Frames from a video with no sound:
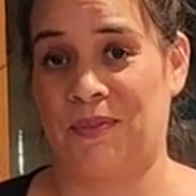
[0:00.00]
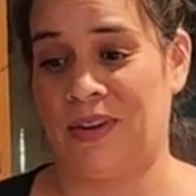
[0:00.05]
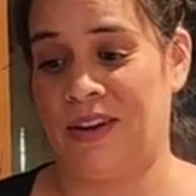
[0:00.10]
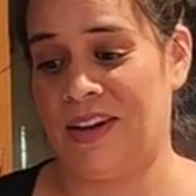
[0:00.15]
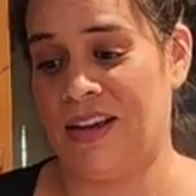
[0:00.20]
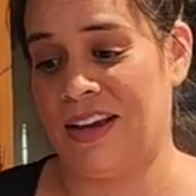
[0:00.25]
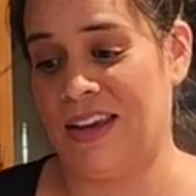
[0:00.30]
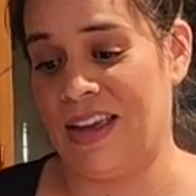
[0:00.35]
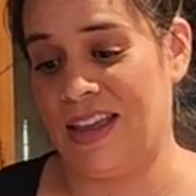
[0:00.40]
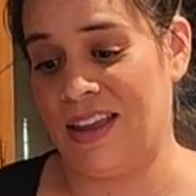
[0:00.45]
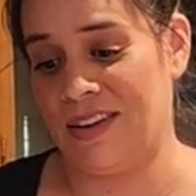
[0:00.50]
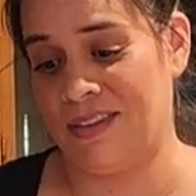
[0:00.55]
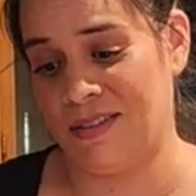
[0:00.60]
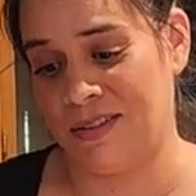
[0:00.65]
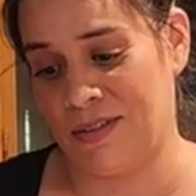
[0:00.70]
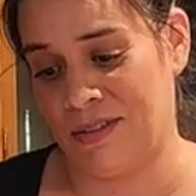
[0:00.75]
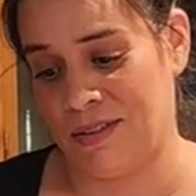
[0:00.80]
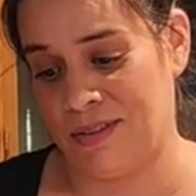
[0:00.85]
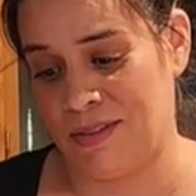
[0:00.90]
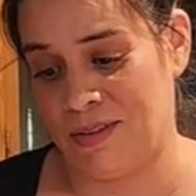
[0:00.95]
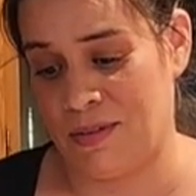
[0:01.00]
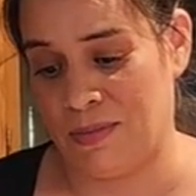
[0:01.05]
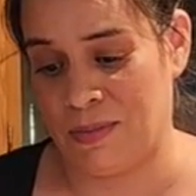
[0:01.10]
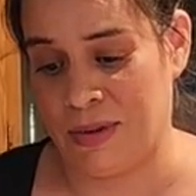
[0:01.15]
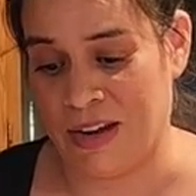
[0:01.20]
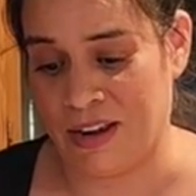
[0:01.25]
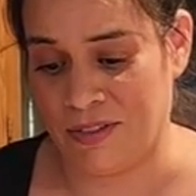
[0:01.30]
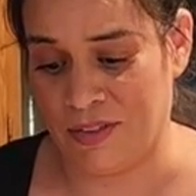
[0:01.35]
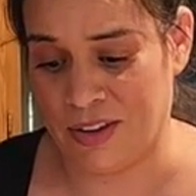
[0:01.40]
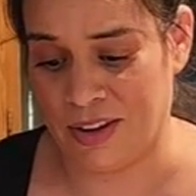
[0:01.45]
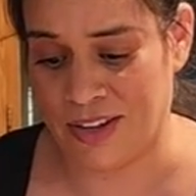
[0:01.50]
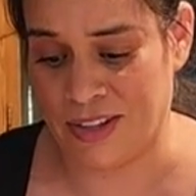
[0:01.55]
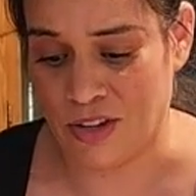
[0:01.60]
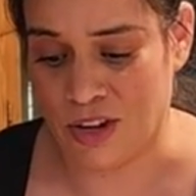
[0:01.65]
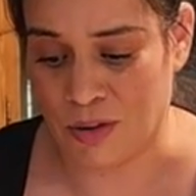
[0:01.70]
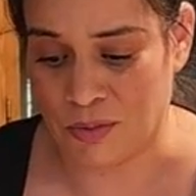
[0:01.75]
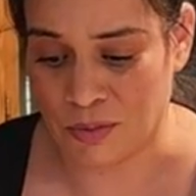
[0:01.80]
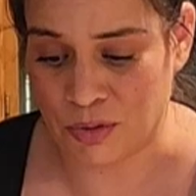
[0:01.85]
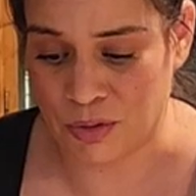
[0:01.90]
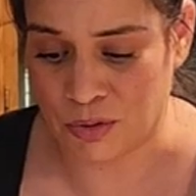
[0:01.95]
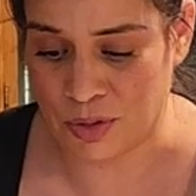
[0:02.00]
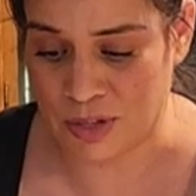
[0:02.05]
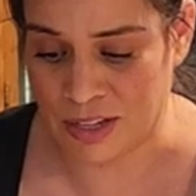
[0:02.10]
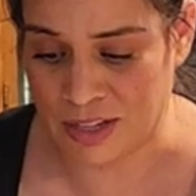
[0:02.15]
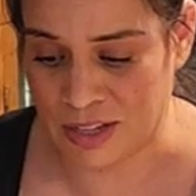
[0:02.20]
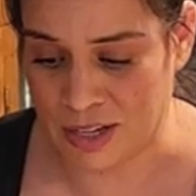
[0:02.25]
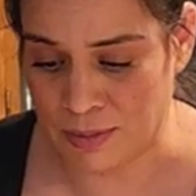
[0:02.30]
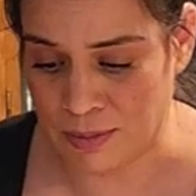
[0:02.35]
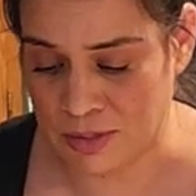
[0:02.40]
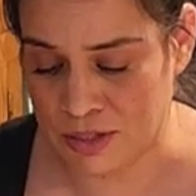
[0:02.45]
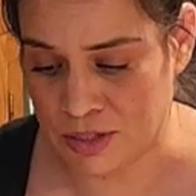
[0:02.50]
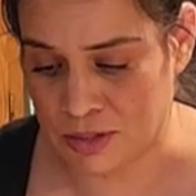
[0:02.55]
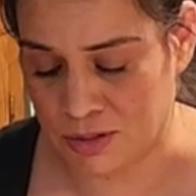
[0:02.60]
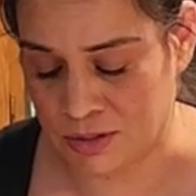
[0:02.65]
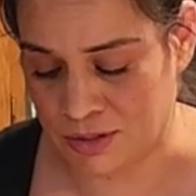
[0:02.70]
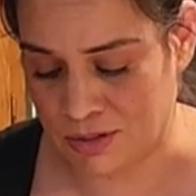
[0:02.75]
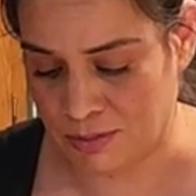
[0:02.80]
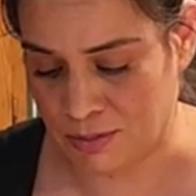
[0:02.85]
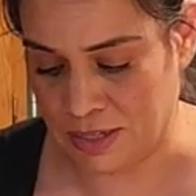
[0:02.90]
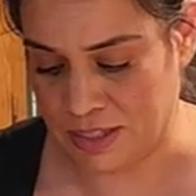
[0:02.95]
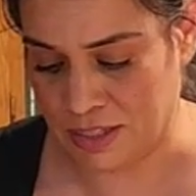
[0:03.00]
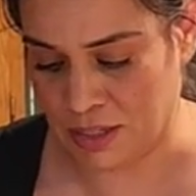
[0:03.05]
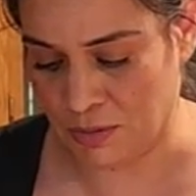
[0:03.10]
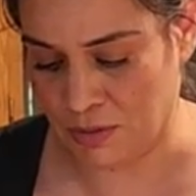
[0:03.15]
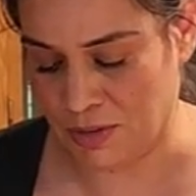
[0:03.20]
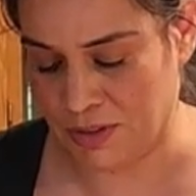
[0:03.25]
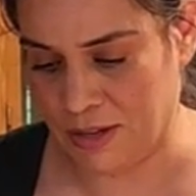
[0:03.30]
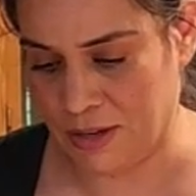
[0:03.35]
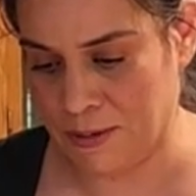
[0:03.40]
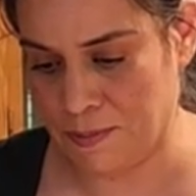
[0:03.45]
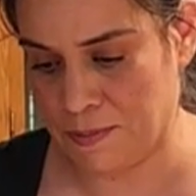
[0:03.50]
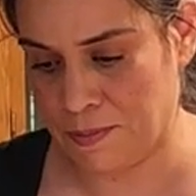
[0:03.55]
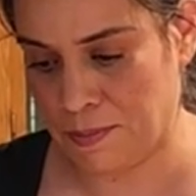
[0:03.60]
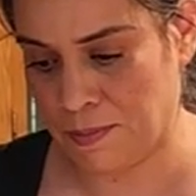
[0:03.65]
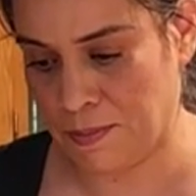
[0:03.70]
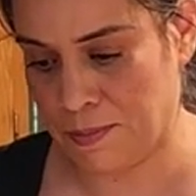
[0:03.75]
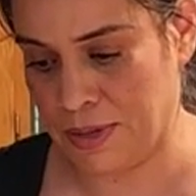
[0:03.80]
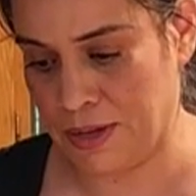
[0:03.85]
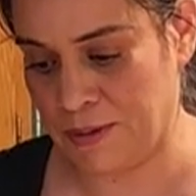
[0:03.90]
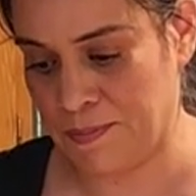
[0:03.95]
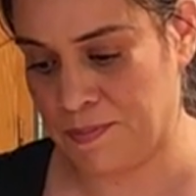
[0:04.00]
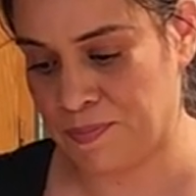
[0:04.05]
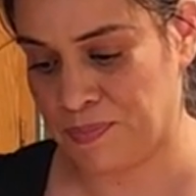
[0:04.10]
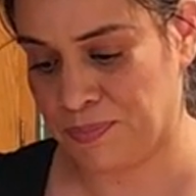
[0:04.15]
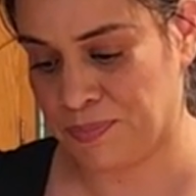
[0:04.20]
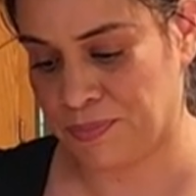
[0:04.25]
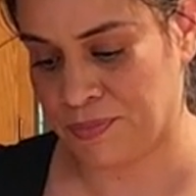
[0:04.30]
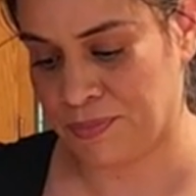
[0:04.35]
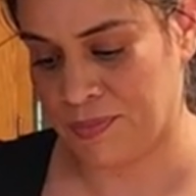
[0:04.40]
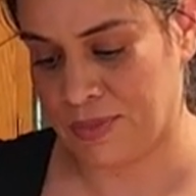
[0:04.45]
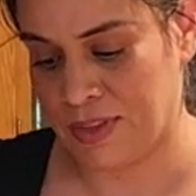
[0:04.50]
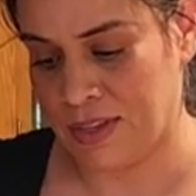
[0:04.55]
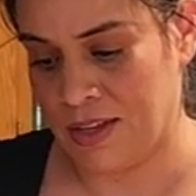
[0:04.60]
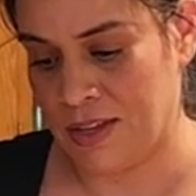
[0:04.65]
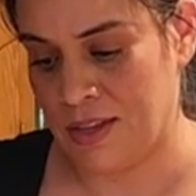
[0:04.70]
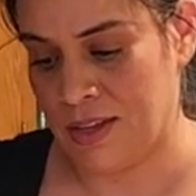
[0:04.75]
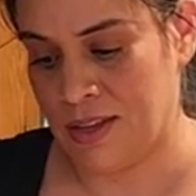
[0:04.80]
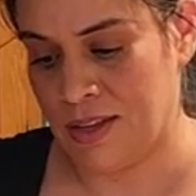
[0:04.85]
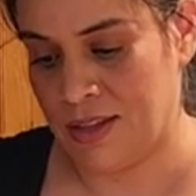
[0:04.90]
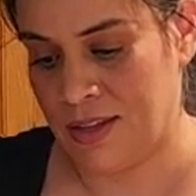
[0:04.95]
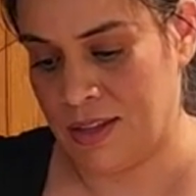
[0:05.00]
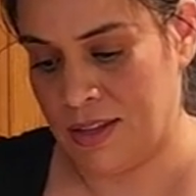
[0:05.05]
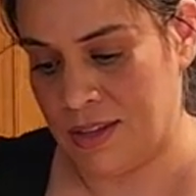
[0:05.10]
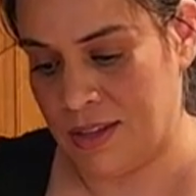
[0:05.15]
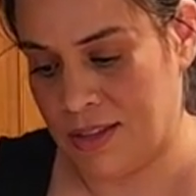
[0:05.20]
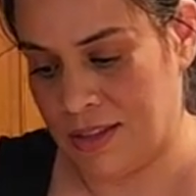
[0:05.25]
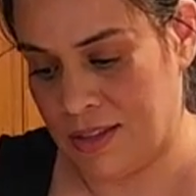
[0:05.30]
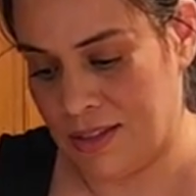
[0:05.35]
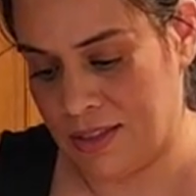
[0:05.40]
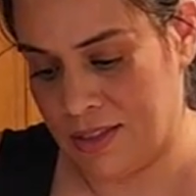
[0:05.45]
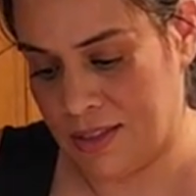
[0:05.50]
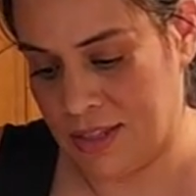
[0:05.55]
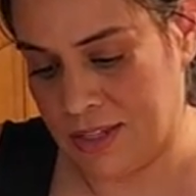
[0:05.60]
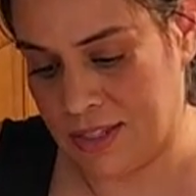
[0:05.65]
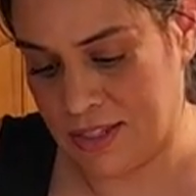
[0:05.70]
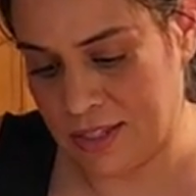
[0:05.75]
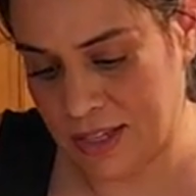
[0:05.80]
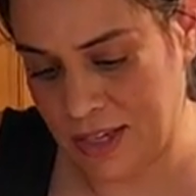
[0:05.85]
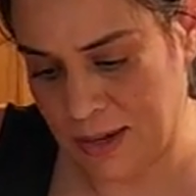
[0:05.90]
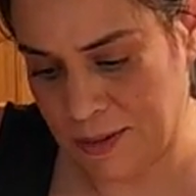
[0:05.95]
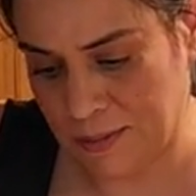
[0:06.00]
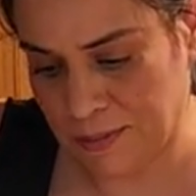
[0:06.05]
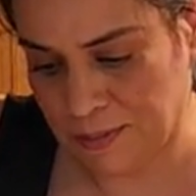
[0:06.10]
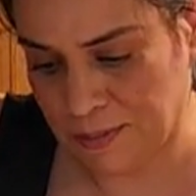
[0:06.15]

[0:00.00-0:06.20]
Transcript: Again, my oven gets hot real quick and I'm still messing with it. But this is it.